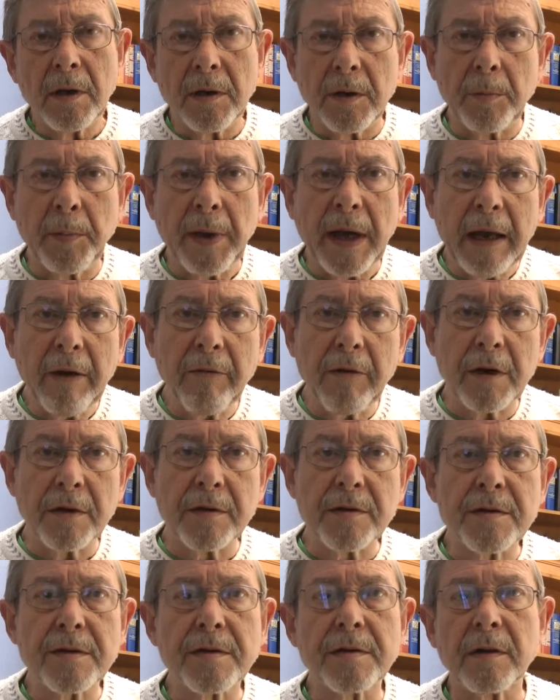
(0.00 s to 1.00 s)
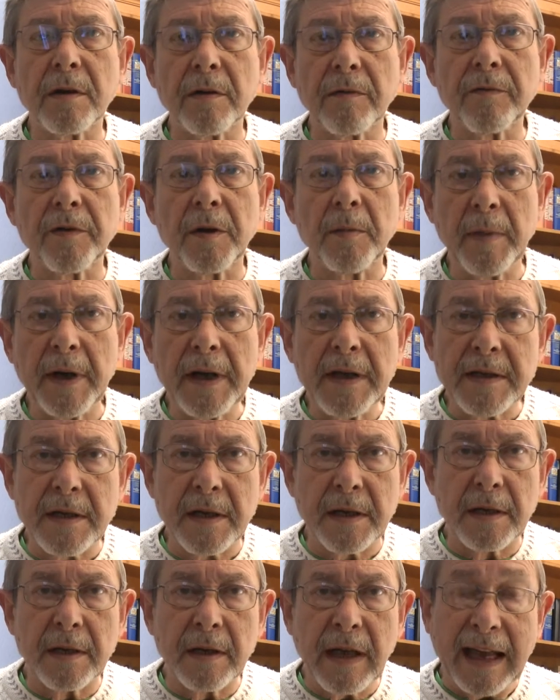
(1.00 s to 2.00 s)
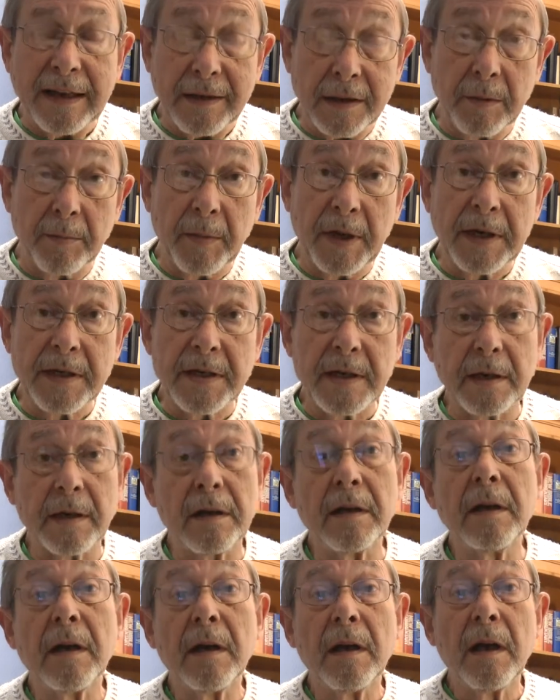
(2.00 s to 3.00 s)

The parents of the meeting,